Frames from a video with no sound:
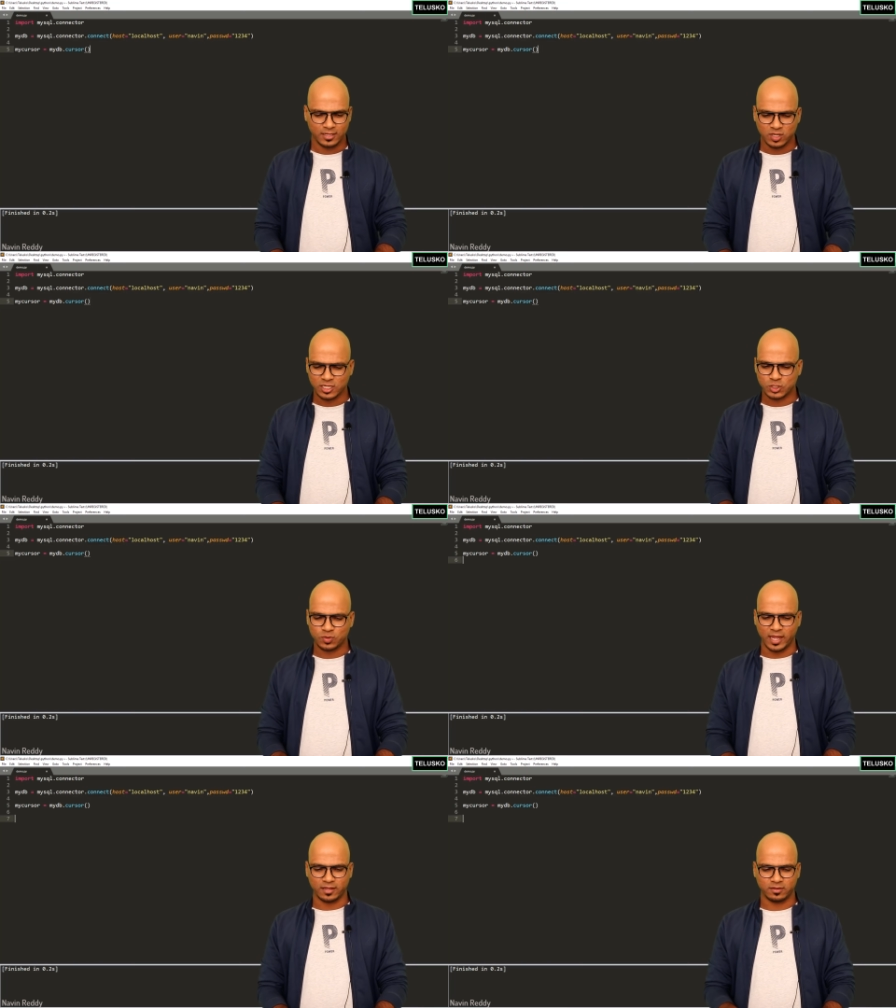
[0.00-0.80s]
So let's do
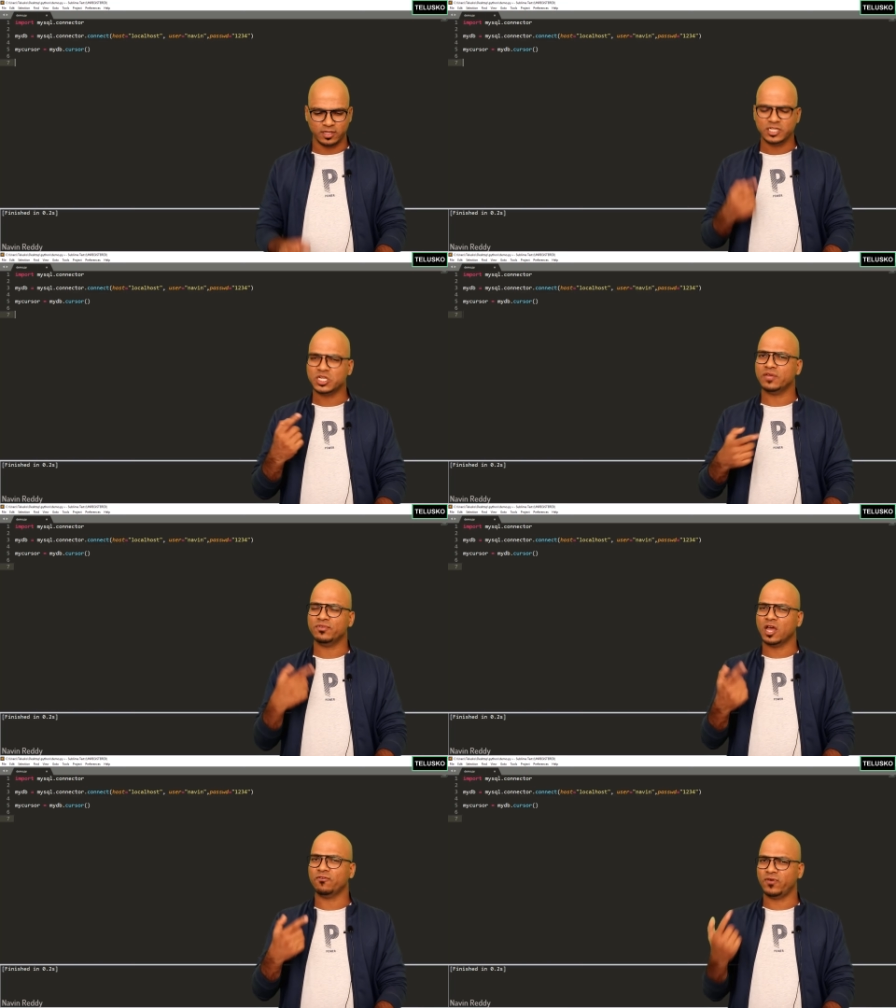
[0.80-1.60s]
that. Initially,
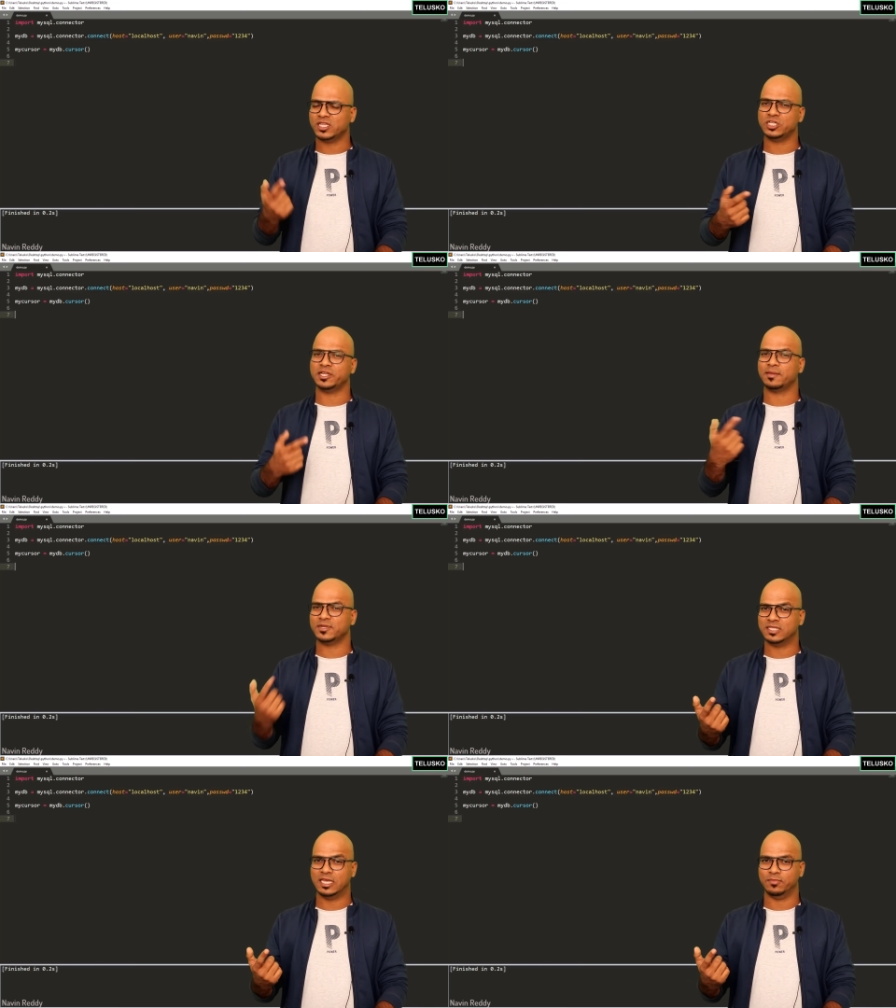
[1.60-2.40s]
we are fetching
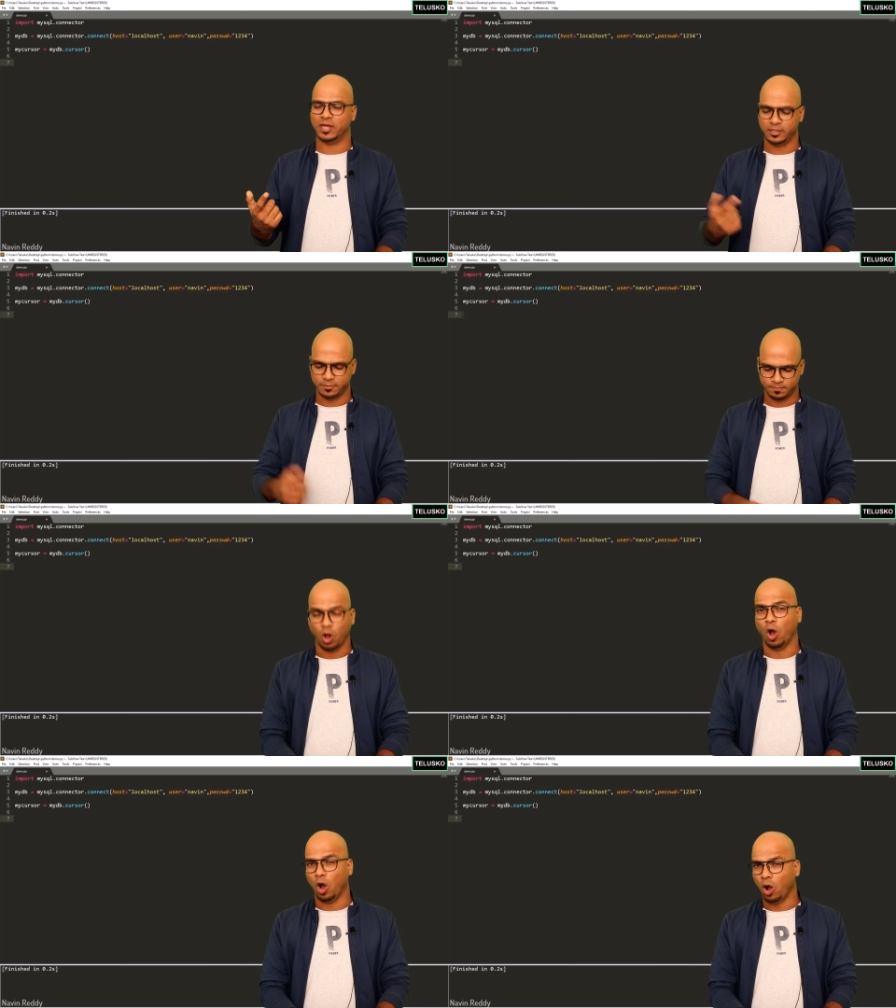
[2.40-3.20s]
database name, right?
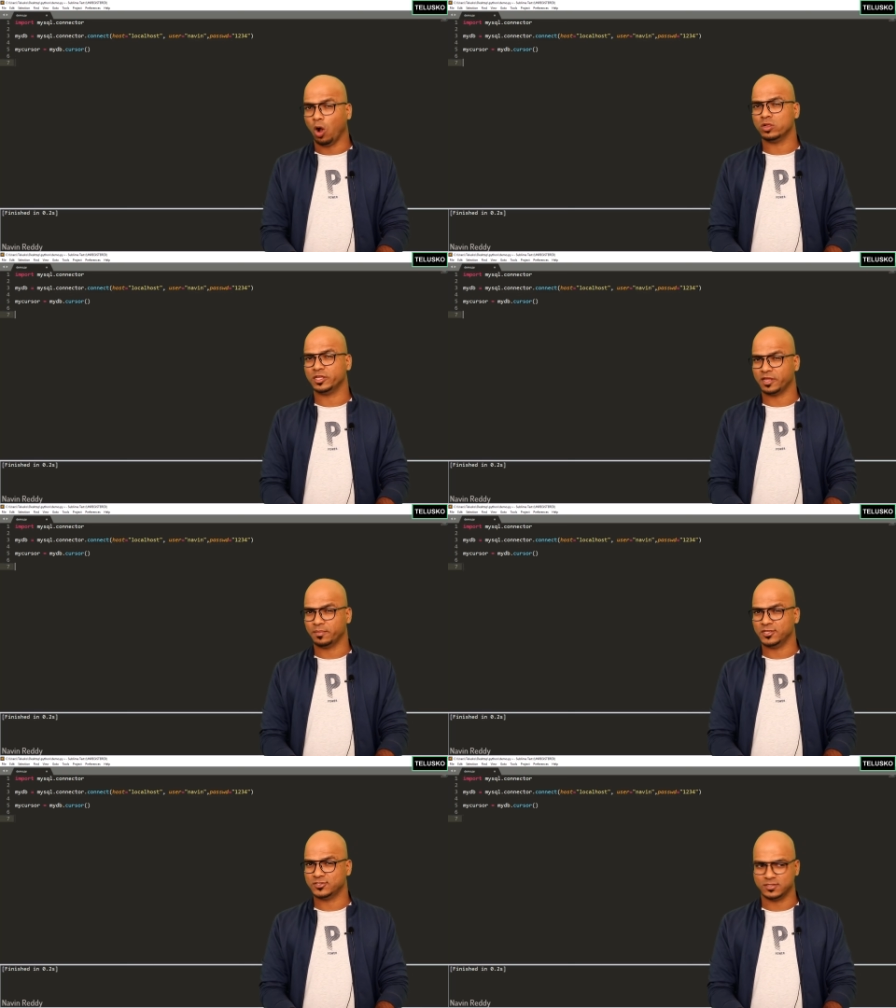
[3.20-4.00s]
All the
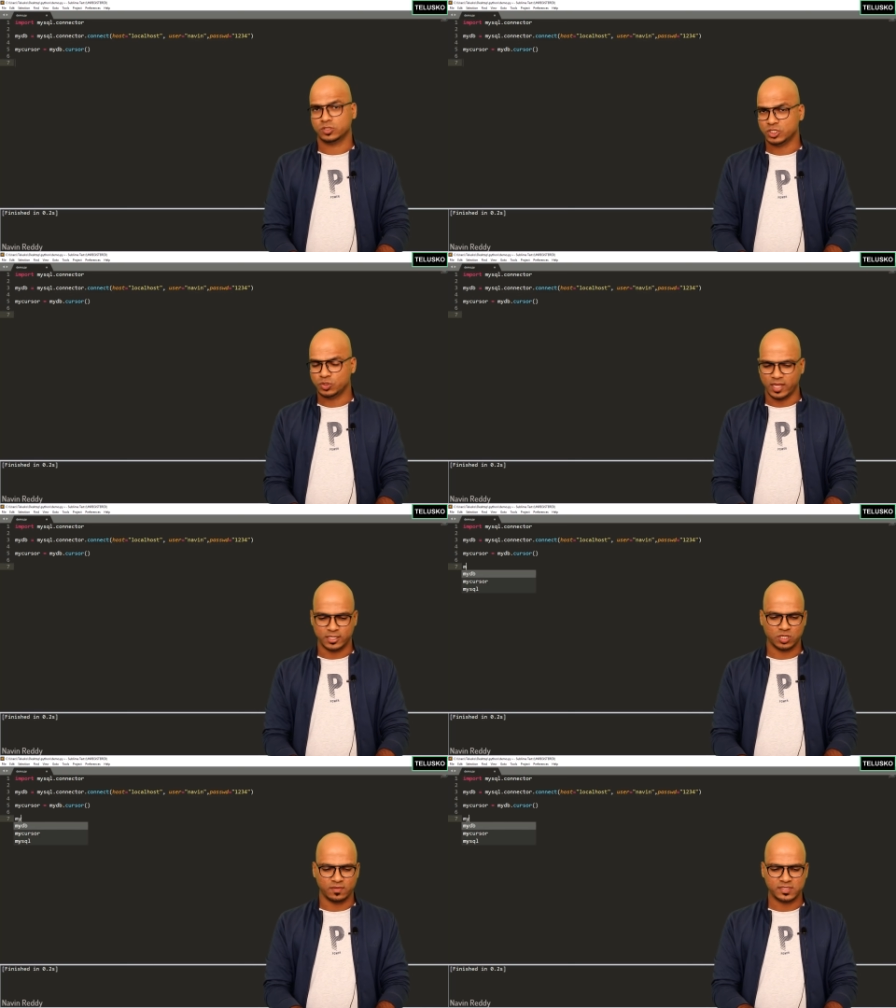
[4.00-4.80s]
databases. So let's do
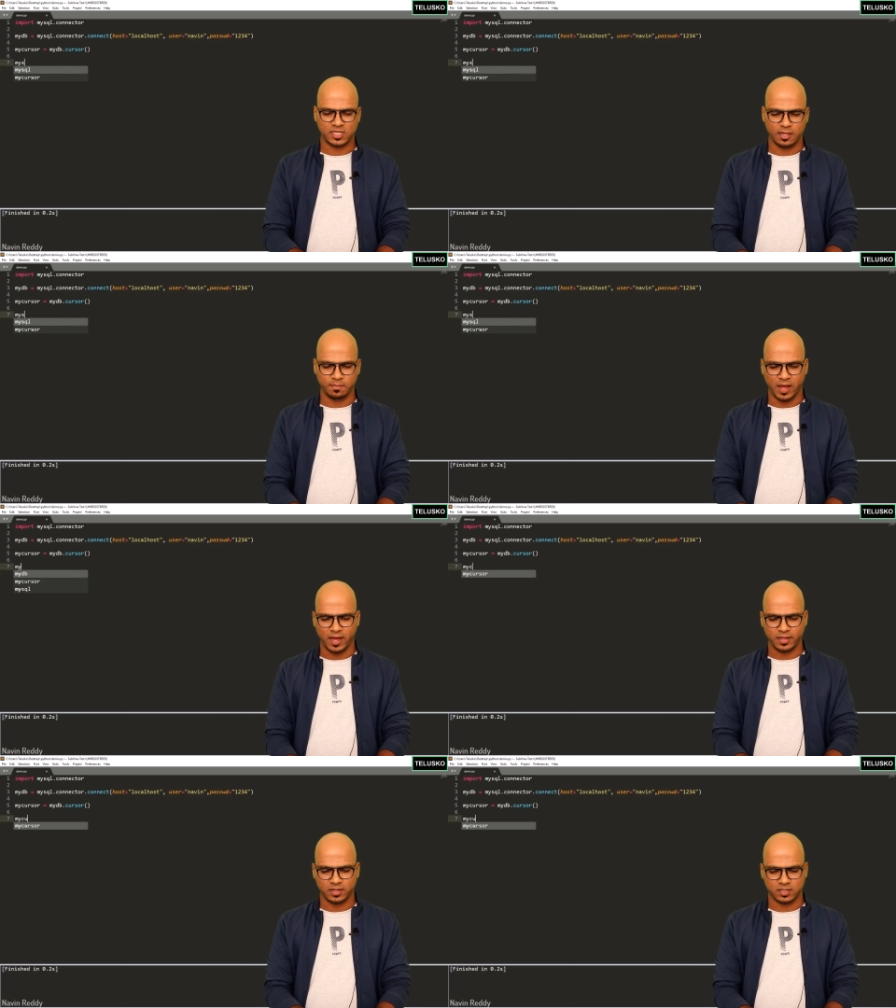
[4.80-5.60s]
that. So I will say
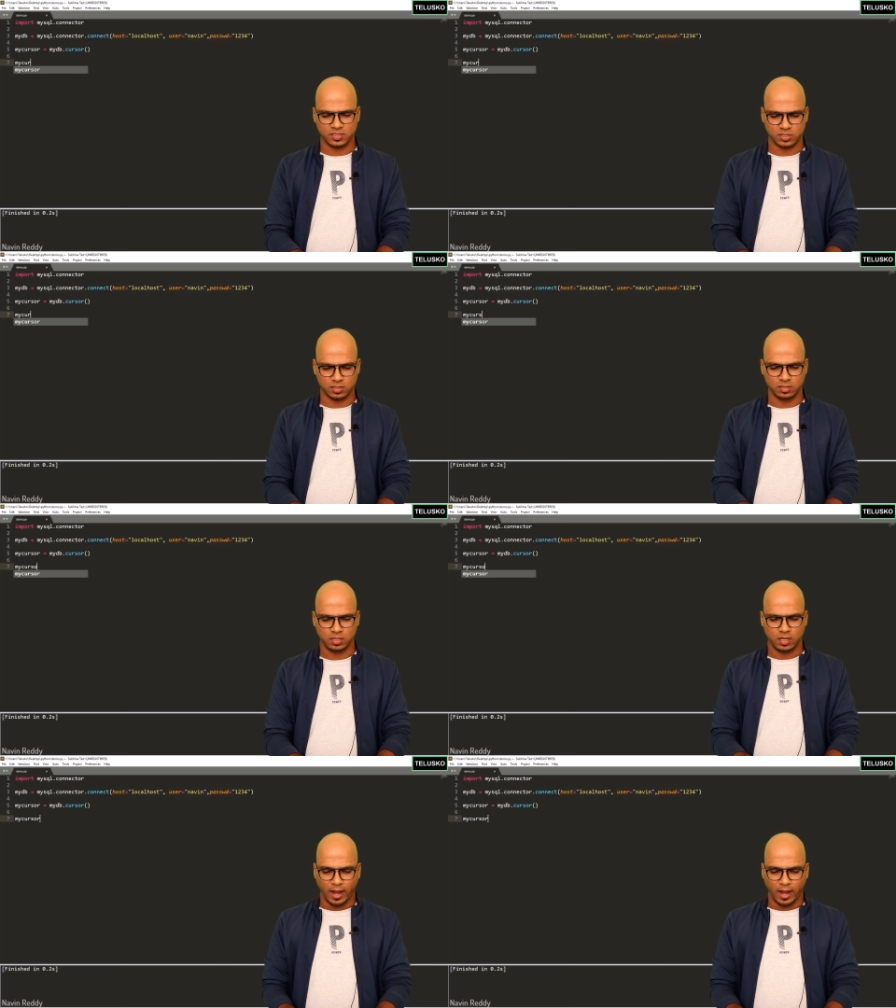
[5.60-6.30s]
my cursor.